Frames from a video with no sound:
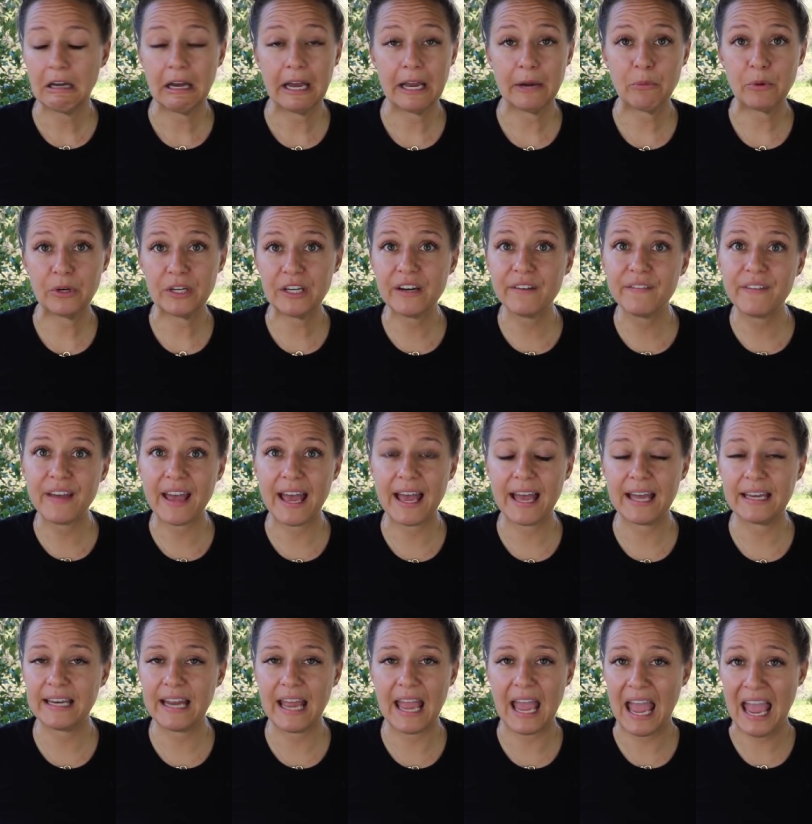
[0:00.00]
I wouldn't have
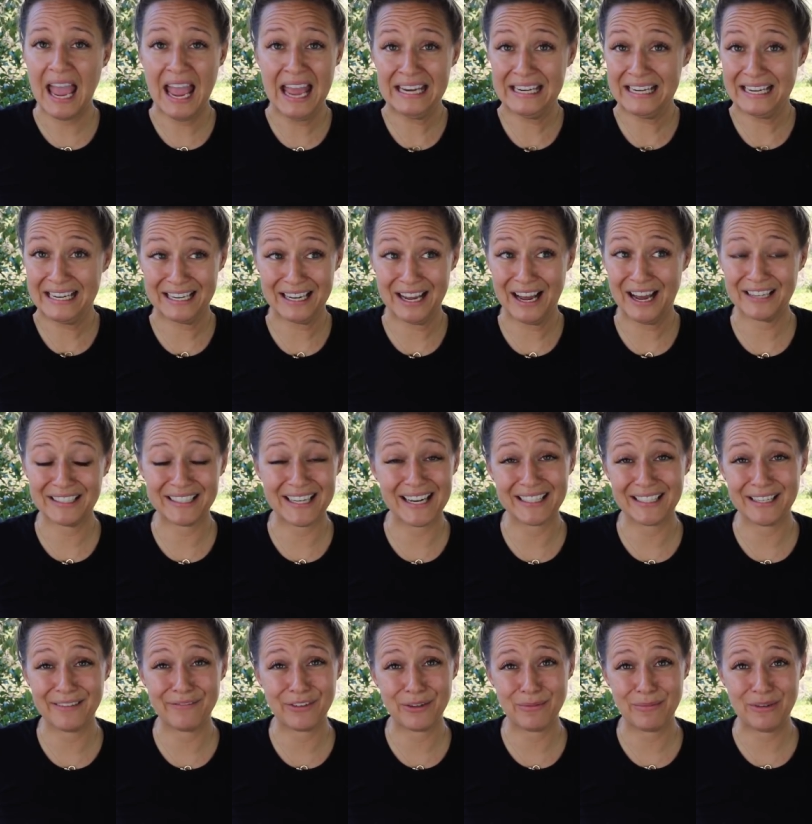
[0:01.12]
had any
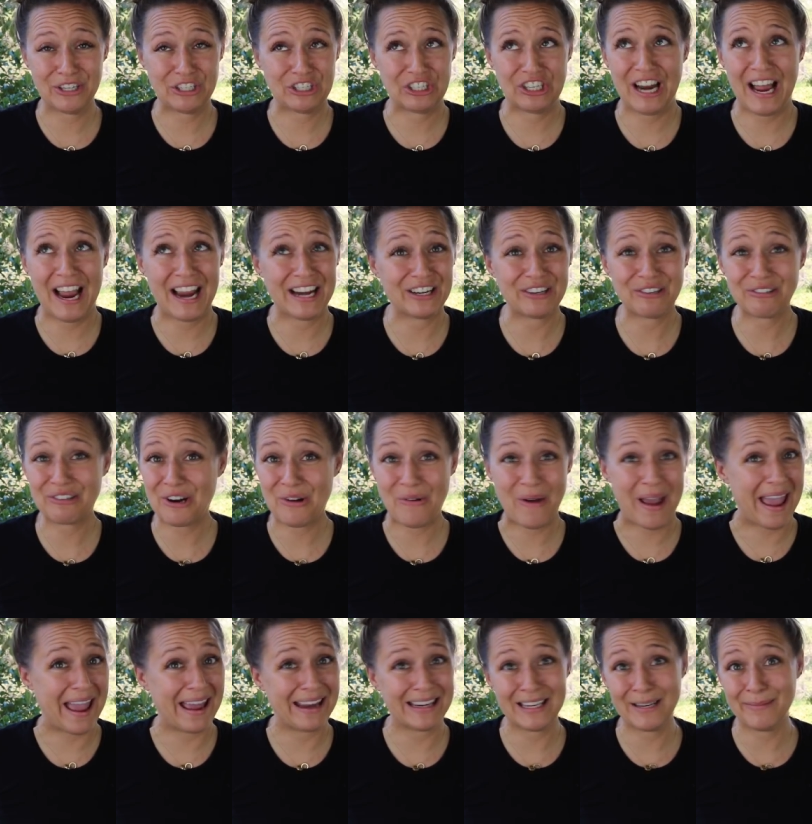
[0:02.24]
contact information. I don't know
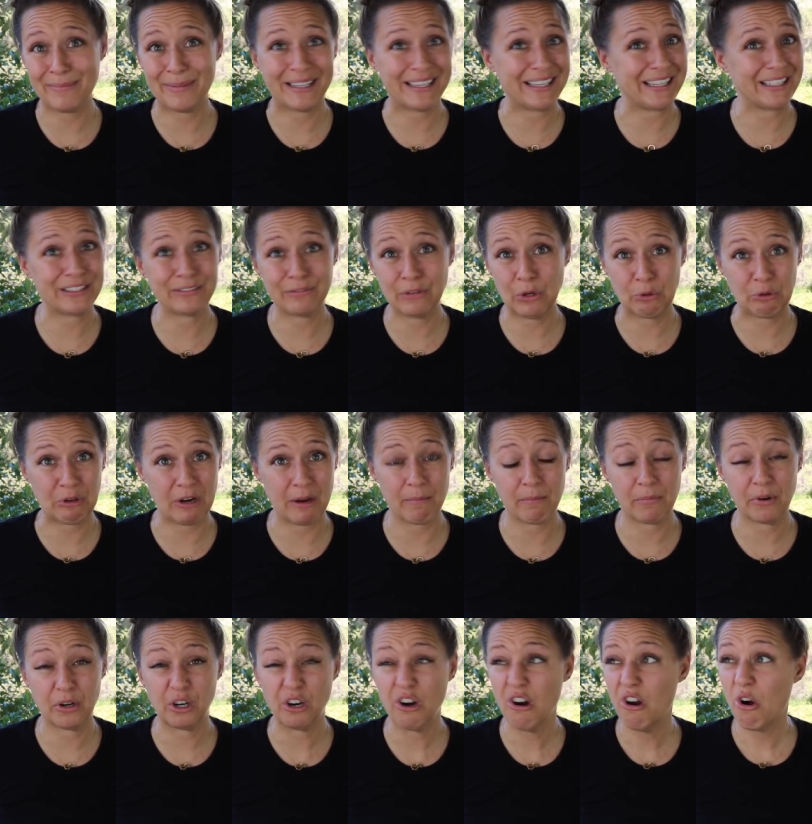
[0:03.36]
anybody's phone
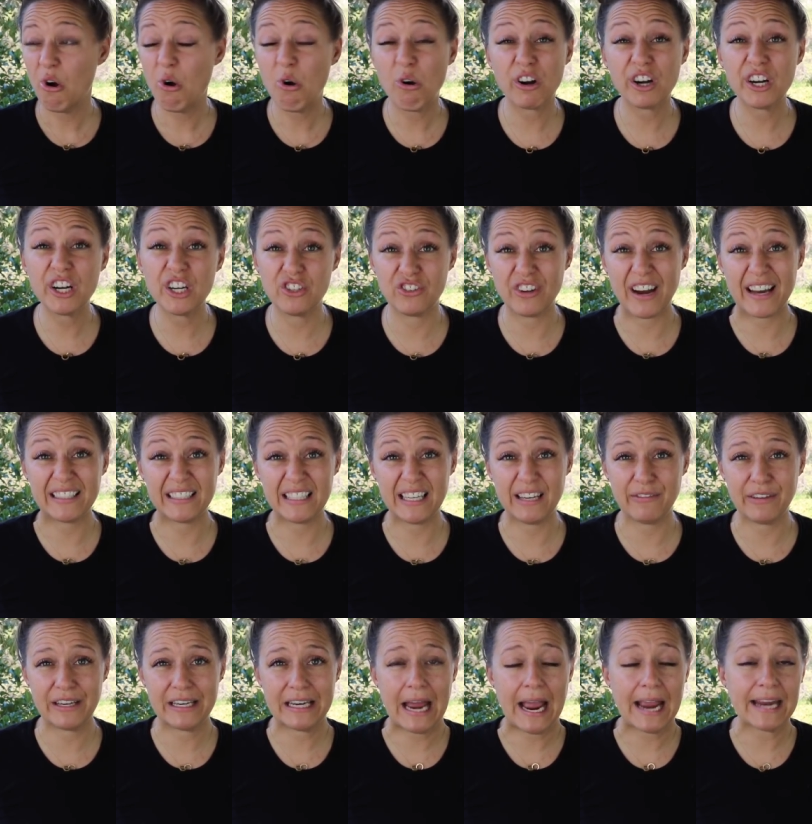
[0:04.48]
number or address
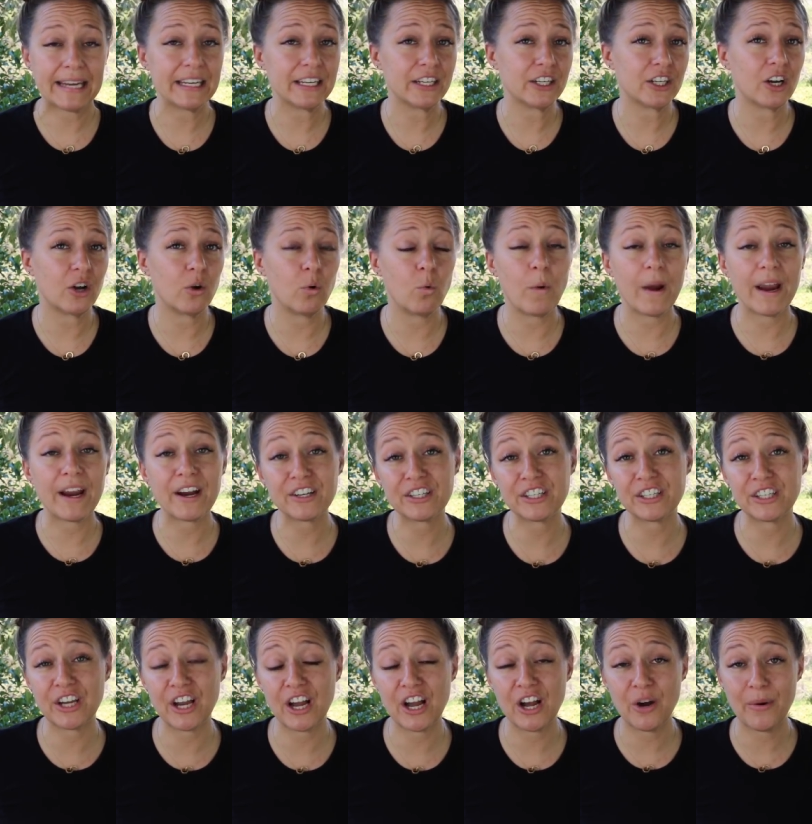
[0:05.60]
even. I didn't know where
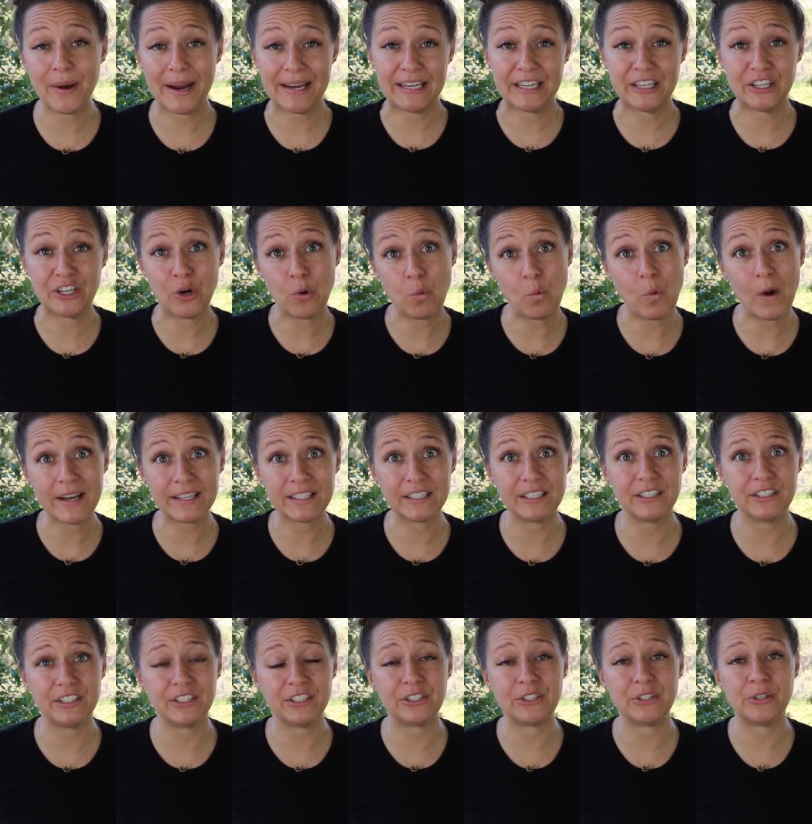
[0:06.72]
to go. I didn't know what to
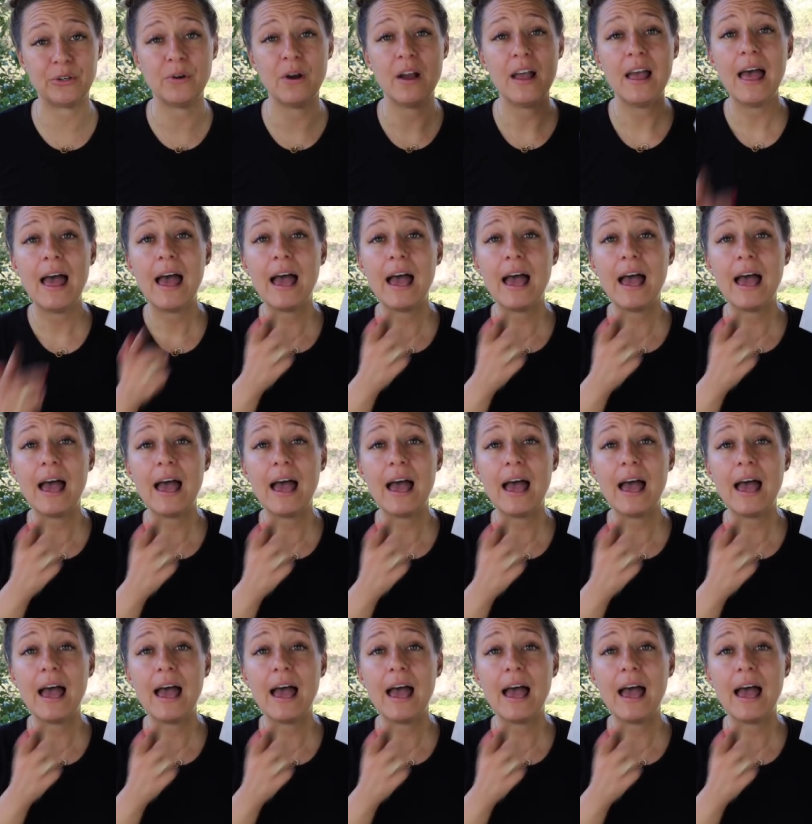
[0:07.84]
do.